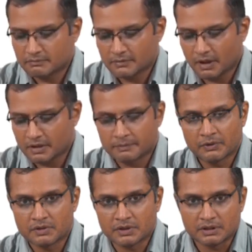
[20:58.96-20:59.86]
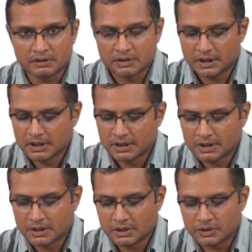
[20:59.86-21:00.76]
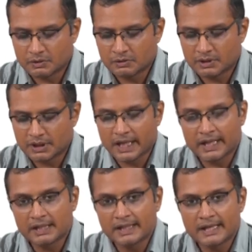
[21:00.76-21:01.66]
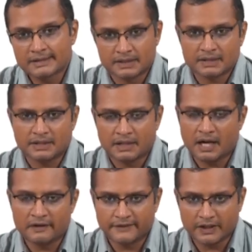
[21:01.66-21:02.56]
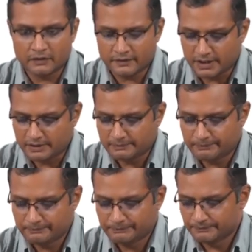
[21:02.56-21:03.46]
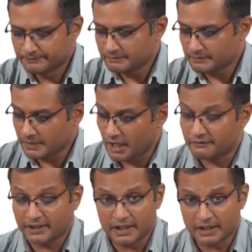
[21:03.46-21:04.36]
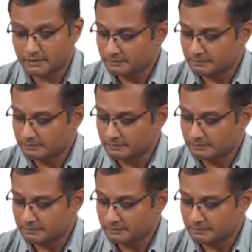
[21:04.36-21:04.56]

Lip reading: contribution to an ideal gas is half k of t, half k t.